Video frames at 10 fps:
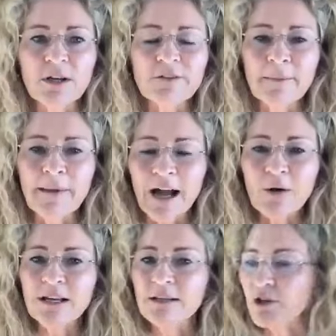If I'm
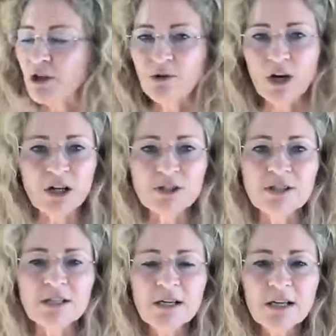out in Kew
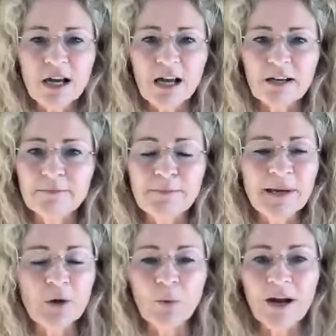Gardens and I'm
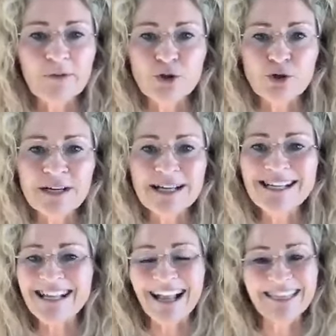being aware of the
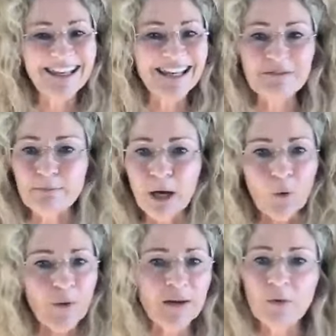trees and the leaves
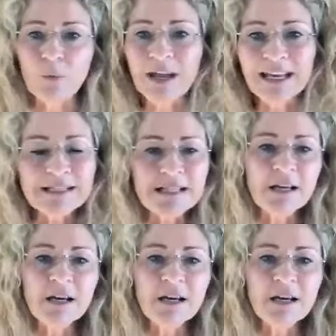blowing in the wind,